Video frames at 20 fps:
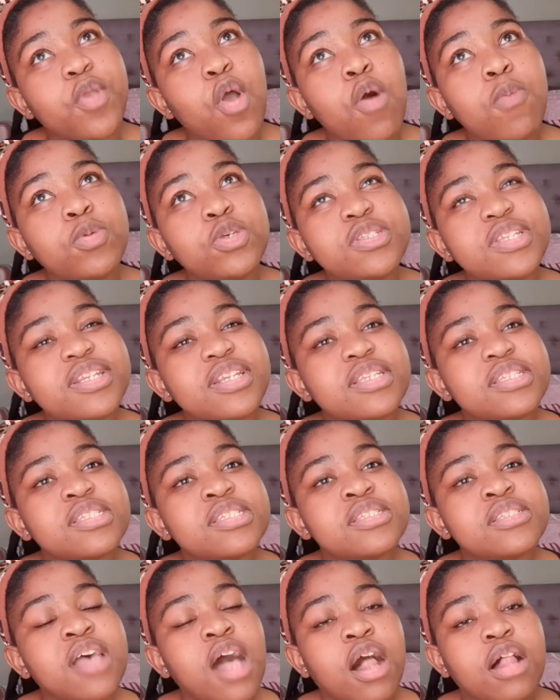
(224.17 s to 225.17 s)
almost an
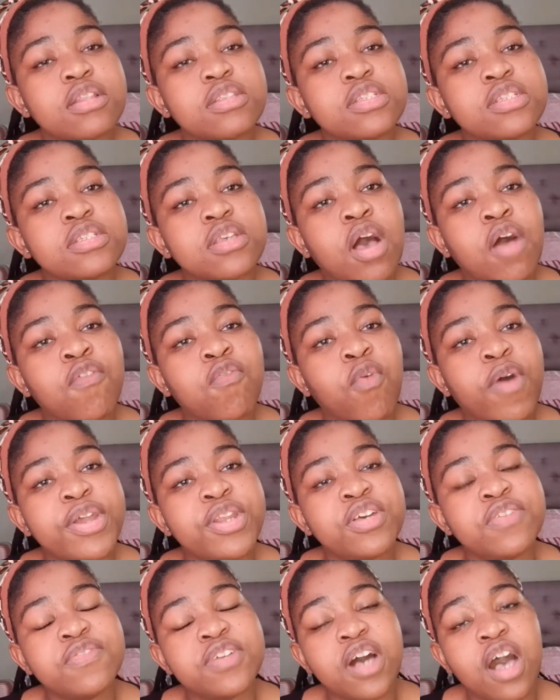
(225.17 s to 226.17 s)
assault of
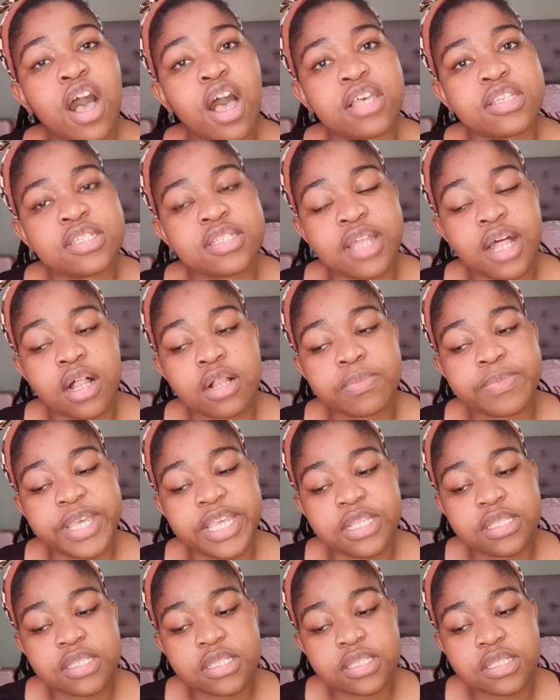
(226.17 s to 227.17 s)
one of her hostel
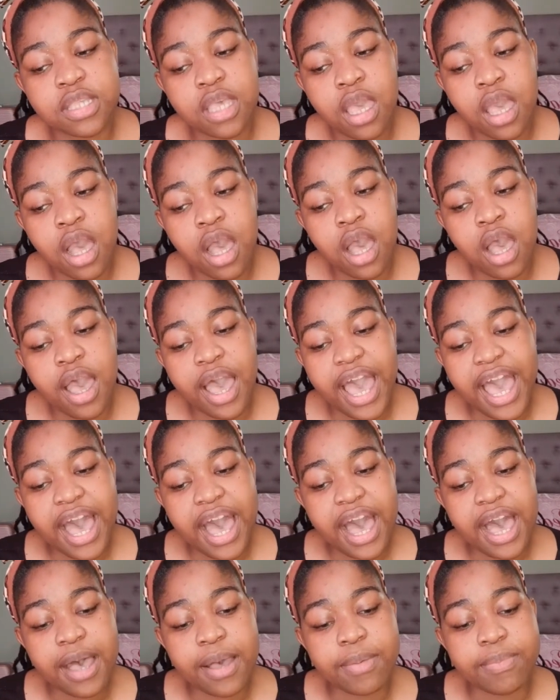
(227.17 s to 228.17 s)
mates
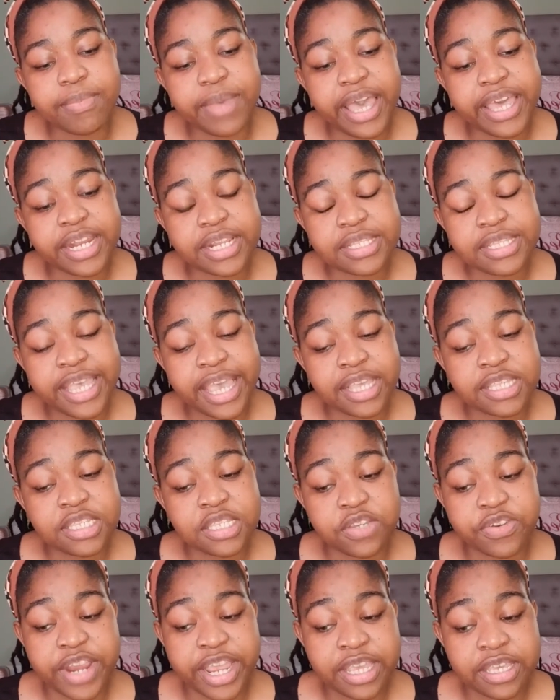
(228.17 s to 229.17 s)
at a
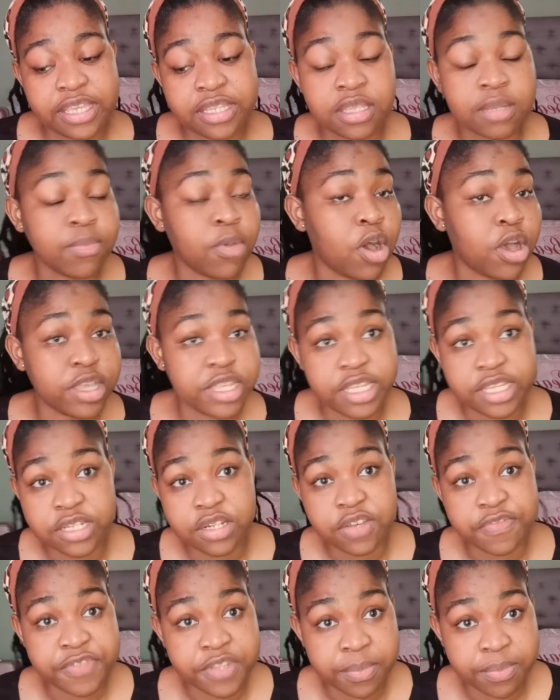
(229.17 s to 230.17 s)
taxi rank in the
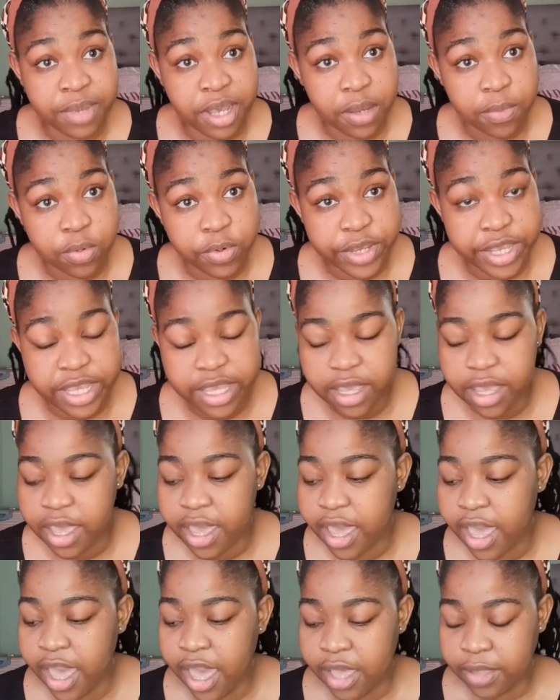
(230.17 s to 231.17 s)
market of Zimbabwe.
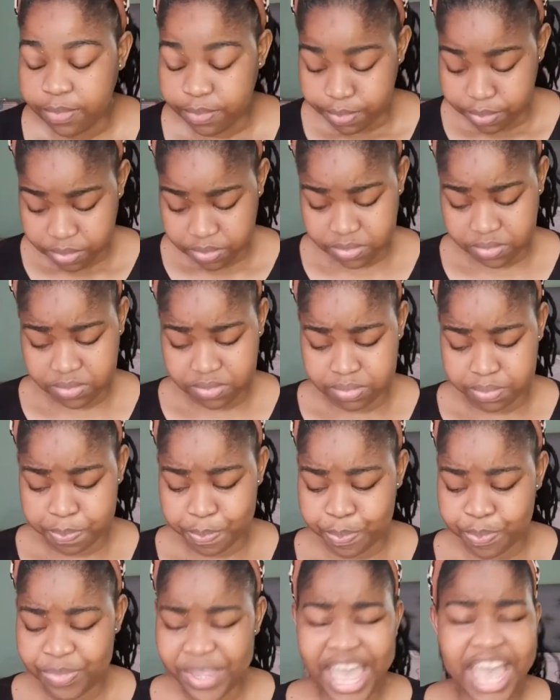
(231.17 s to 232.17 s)

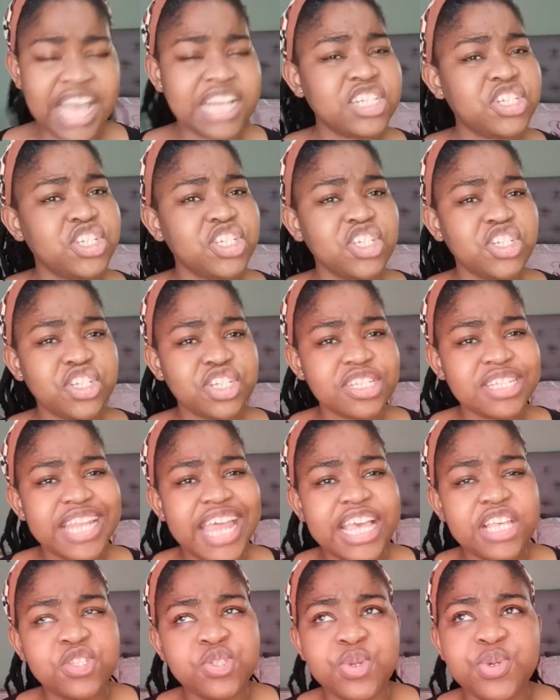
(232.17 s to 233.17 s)
And she's just
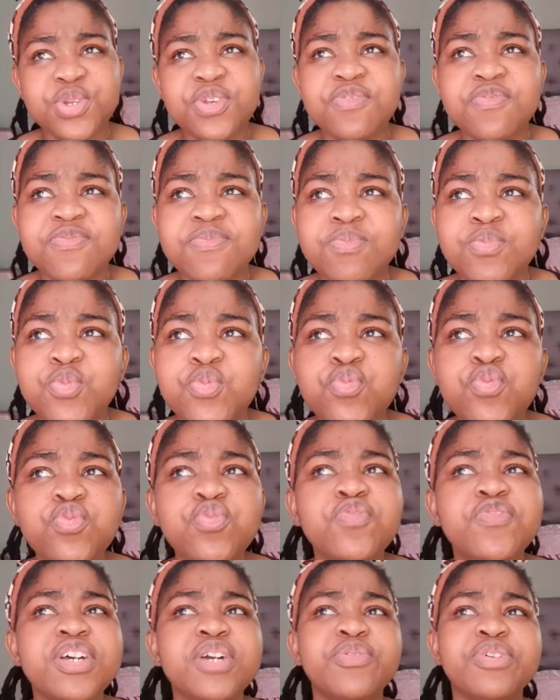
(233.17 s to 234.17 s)
like sort of
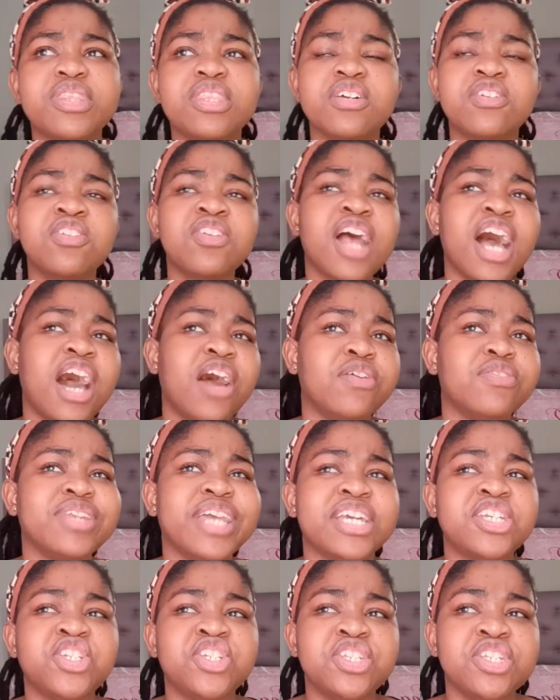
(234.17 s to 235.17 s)
moving with the crowd,
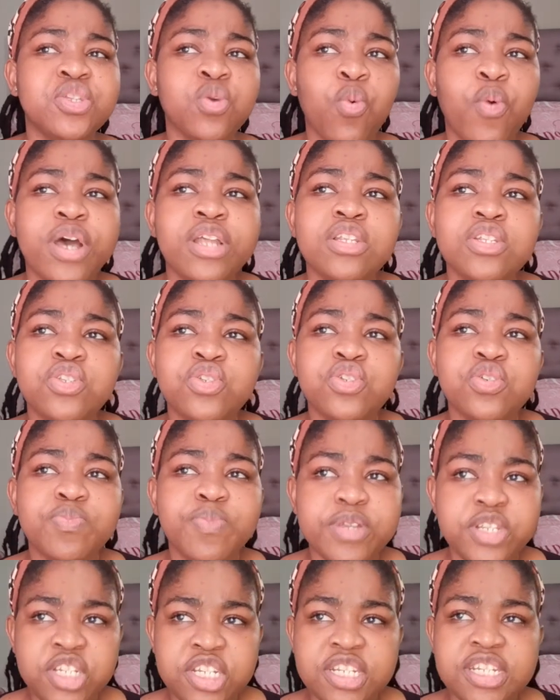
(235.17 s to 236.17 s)
like she doesn't want to,
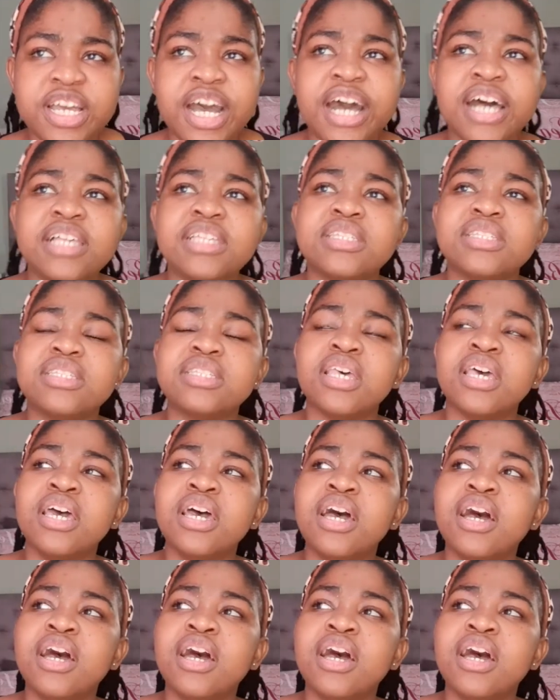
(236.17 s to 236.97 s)
but she does.